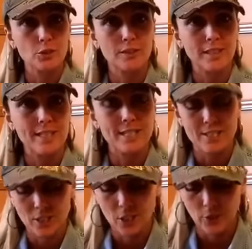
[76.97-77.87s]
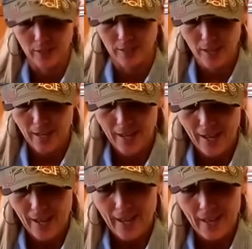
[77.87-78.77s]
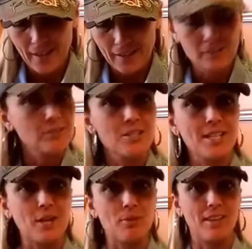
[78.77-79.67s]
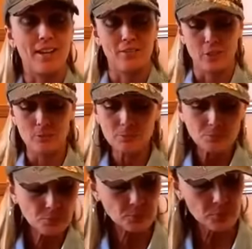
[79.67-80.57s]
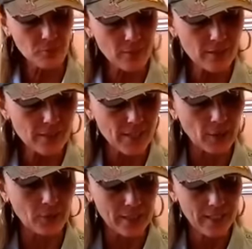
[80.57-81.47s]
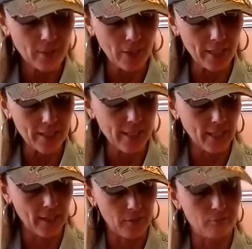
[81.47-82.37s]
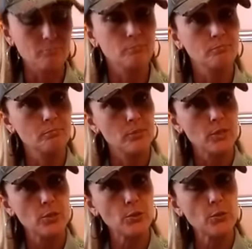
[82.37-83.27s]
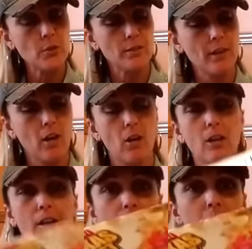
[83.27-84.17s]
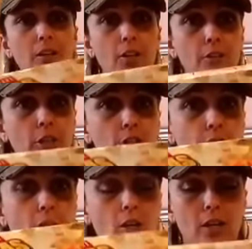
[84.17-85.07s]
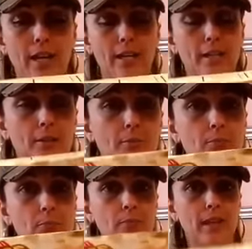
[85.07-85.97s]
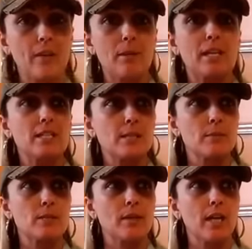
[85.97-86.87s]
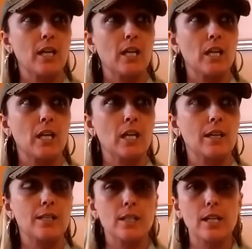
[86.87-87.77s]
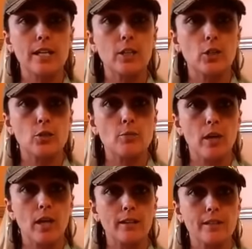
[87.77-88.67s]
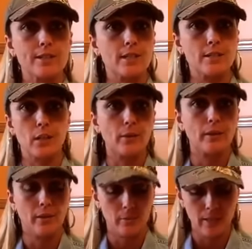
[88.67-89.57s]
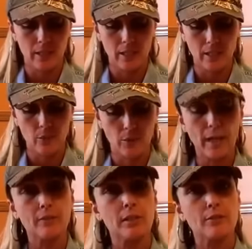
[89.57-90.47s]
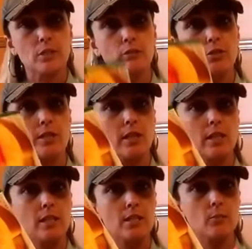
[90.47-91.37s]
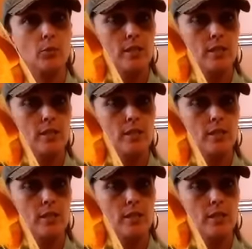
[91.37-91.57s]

kisses to you, hun. Uh, just had to put that out there. So, anyways, um, to the haul or the grocery haul. Uh, I made some spaghetti last night, a huge pot, because that's the only way I know how to make it. And we're having leftovers, and I needed some more of